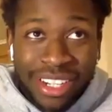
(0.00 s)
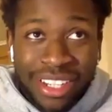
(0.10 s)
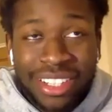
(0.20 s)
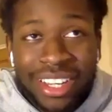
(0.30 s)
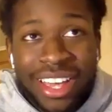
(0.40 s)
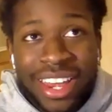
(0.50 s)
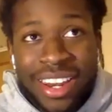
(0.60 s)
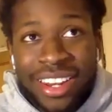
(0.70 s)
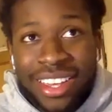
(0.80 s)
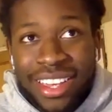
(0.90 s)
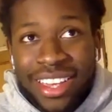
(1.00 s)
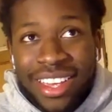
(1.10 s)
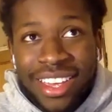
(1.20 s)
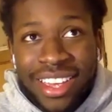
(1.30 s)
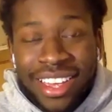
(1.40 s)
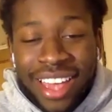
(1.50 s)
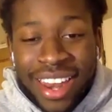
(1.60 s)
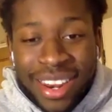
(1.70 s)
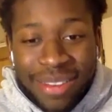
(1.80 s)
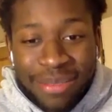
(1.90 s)
yeah? And then, was
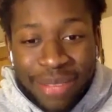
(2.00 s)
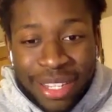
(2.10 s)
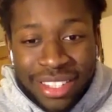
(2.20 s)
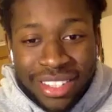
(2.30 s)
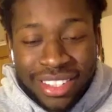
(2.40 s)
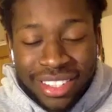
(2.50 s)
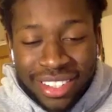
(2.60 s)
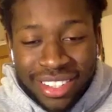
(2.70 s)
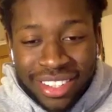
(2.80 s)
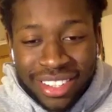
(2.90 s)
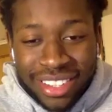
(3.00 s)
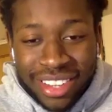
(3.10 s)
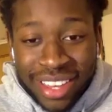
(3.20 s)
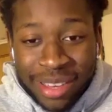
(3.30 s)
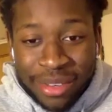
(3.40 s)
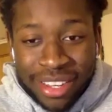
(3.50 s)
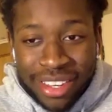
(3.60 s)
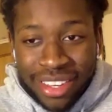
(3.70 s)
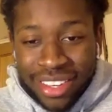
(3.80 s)
crazy. And then can you hear me?